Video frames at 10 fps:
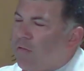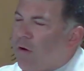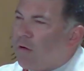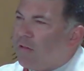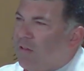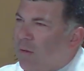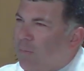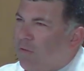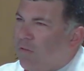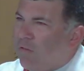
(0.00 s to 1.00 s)
our
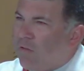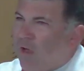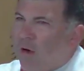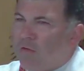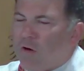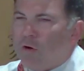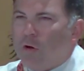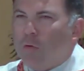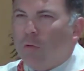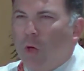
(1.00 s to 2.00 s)
deepest desires, are
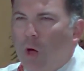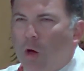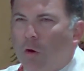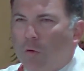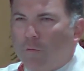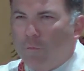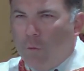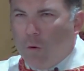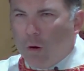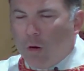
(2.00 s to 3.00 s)
no longer
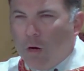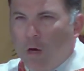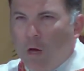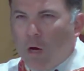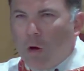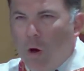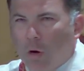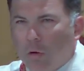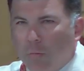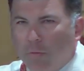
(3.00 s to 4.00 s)
for
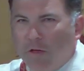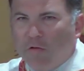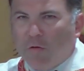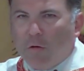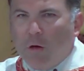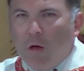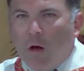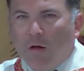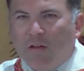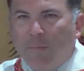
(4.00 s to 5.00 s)
carnal pleasure.
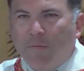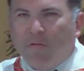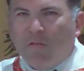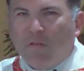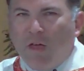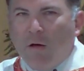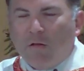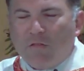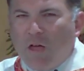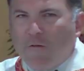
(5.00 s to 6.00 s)
Our deepest desire
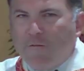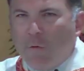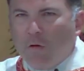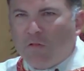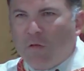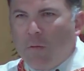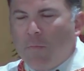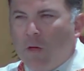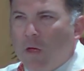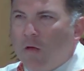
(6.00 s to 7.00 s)
is not for
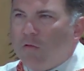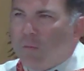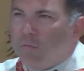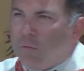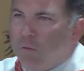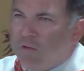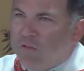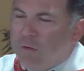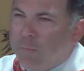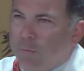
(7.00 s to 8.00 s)
some
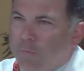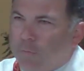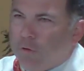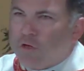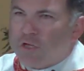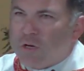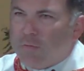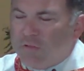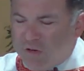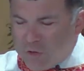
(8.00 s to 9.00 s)
twisted perversion
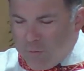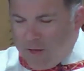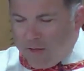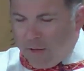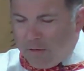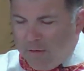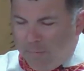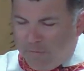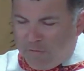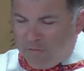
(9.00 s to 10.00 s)
of sexuality. Our
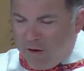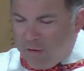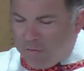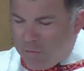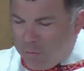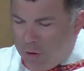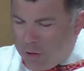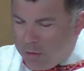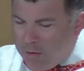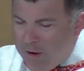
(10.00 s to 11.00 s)
deepest desire is no
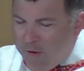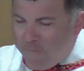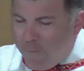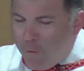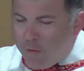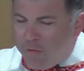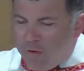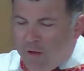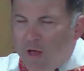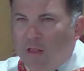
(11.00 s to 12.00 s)
longer for
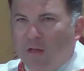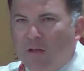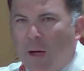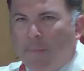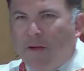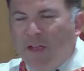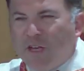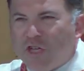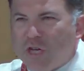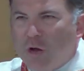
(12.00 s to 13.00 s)
the
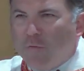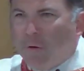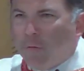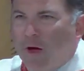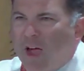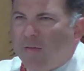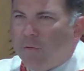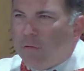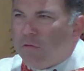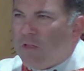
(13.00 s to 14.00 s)
domination of our
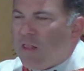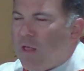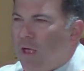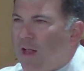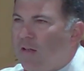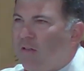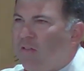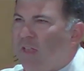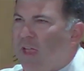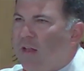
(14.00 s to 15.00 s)
rivals and to
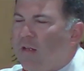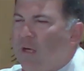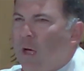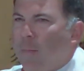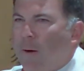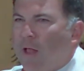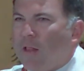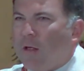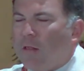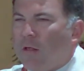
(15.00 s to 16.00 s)
stand upon
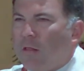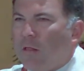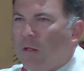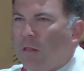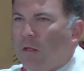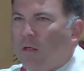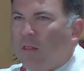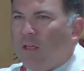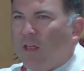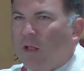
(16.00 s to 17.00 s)

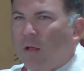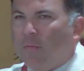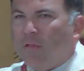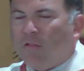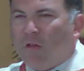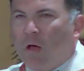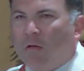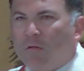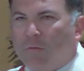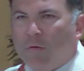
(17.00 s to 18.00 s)
the hill of the
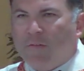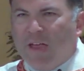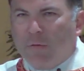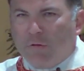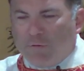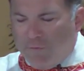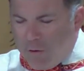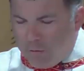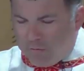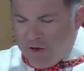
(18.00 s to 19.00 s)
skulls of our vanquished
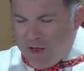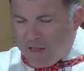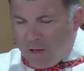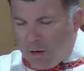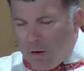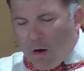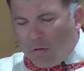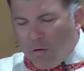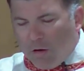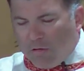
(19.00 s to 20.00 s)
foes. That
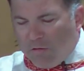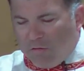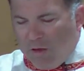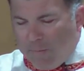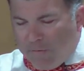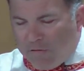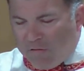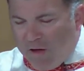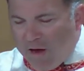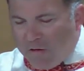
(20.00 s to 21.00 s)
our deepest
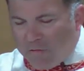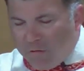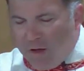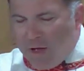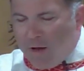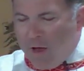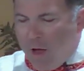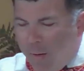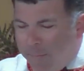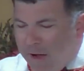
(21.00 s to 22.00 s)
desires are not
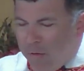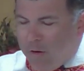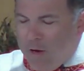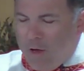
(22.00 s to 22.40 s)
about